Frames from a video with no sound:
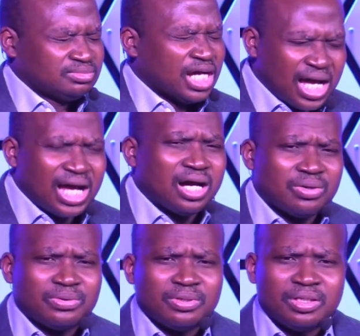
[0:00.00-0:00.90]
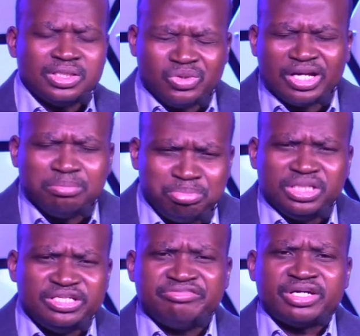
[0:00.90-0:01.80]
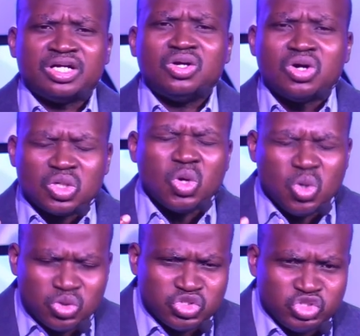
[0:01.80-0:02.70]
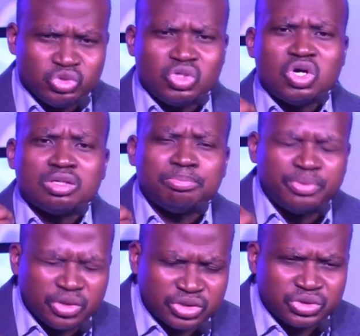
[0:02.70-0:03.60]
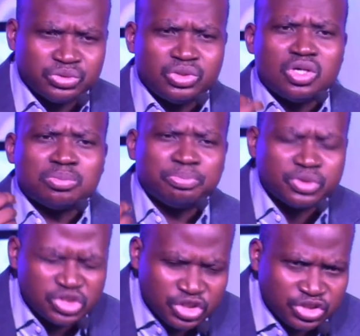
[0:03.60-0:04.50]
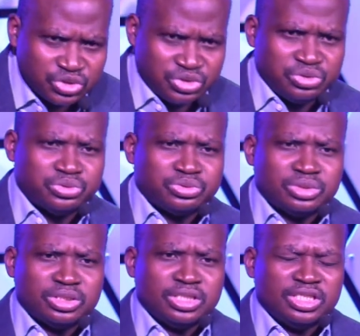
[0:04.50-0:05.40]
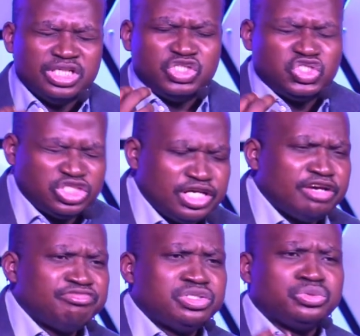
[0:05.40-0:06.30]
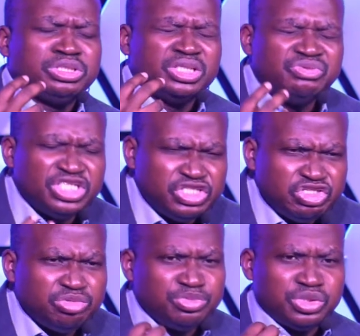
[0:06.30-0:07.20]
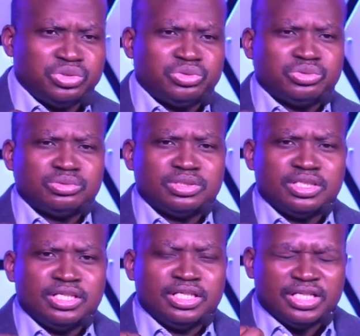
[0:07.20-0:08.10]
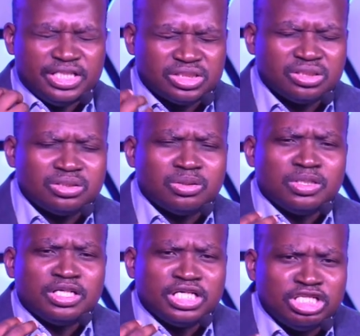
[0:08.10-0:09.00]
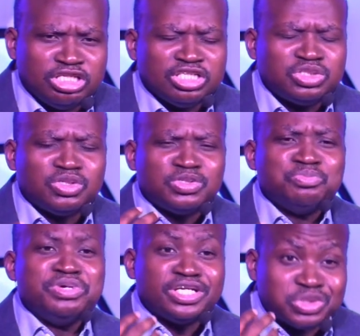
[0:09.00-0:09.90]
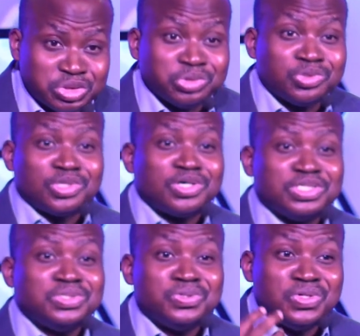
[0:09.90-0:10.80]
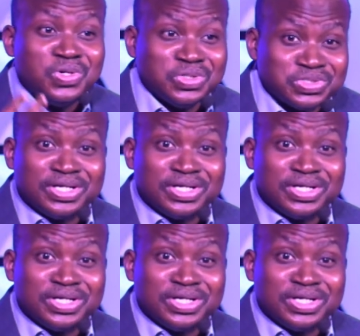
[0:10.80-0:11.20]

How? You are a believer. God owns you. God bought you. God purchased you. He saved you. He redeemed you. He's going to make sure you go to